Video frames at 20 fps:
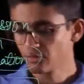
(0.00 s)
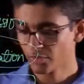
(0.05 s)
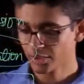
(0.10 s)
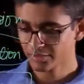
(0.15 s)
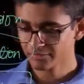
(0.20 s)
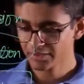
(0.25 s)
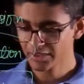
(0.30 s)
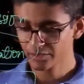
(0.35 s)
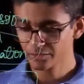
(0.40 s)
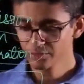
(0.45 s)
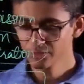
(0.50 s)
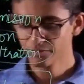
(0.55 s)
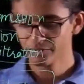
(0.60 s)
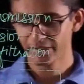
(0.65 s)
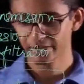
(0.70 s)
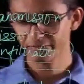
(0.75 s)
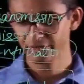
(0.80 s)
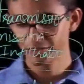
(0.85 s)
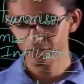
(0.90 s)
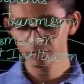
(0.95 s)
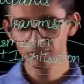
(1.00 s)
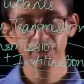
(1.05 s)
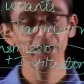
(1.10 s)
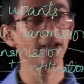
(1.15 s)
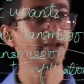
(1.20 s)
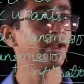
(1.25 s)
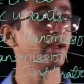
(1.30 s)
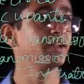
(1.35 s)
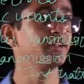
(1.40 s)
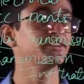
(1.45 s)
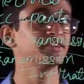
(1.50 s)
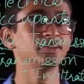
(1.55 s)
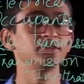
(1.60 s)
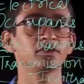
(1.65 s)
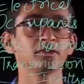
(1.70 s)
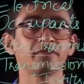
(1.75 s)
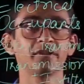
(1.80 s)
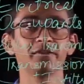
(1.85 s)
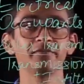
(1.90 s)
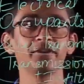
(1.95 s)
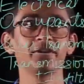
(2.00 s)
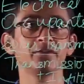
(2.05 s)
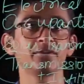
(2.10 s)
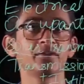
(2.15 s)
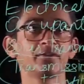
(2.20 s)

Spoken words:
what we'll do, when we do the analysis or when we